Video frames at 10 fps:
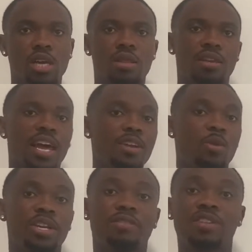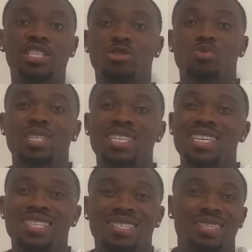the lightweight division really
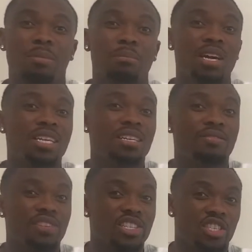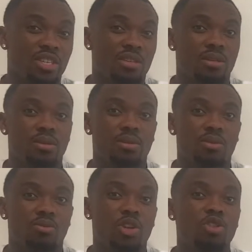isn't the money division
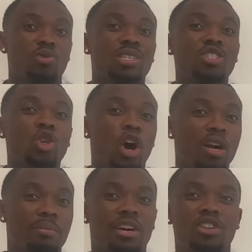when you really talk about it.